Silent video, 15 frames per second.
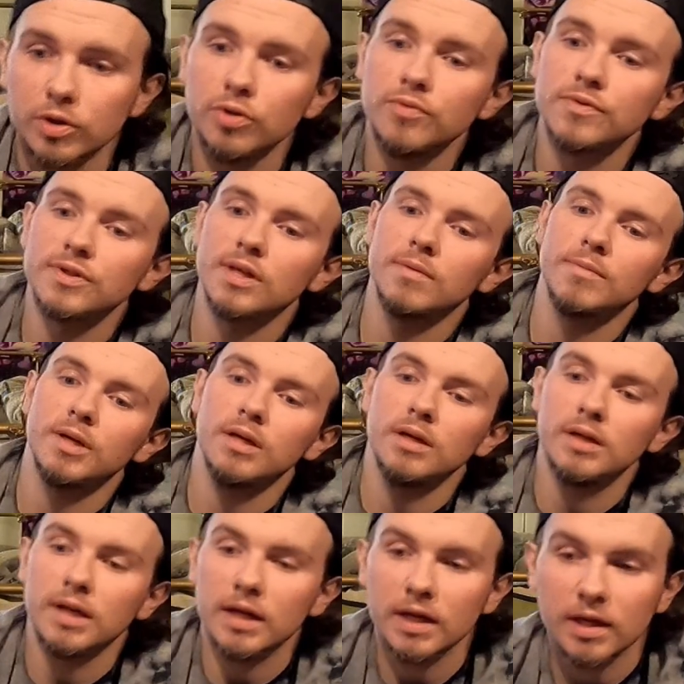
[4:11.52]
use them
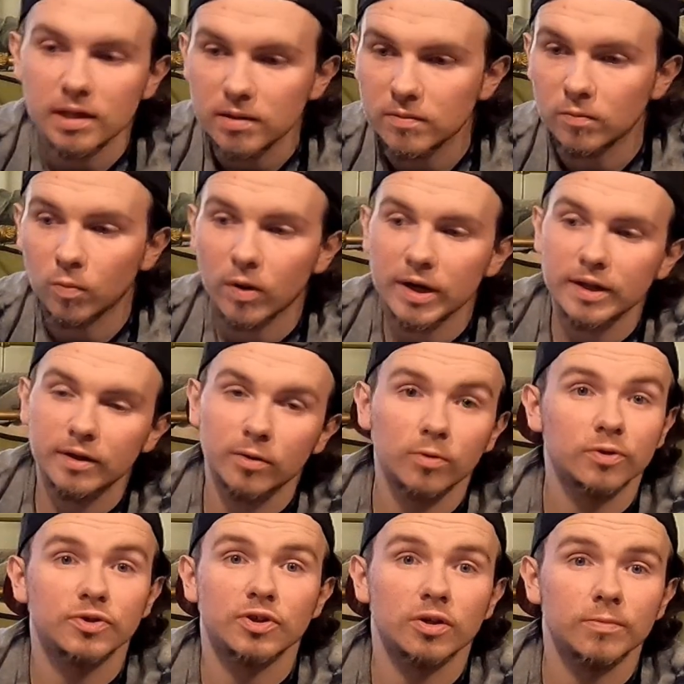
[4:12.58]
in a way that'll
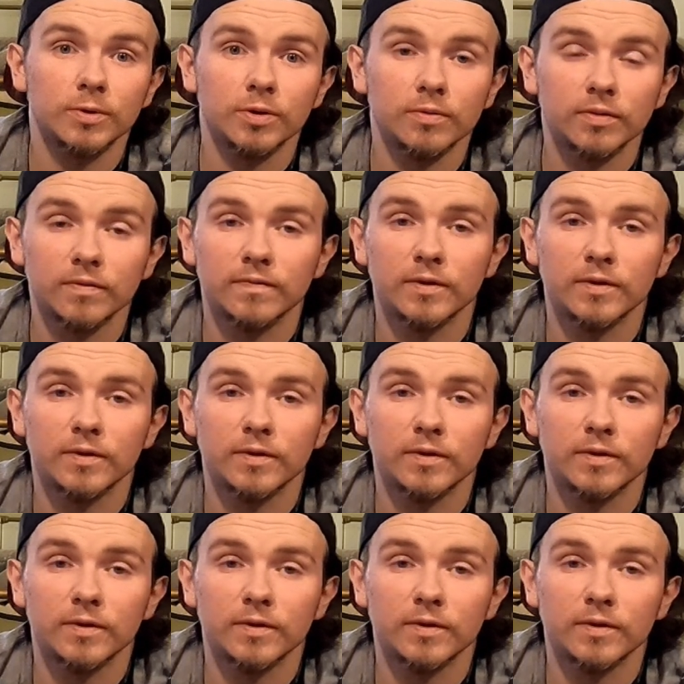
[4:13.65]
serve you in the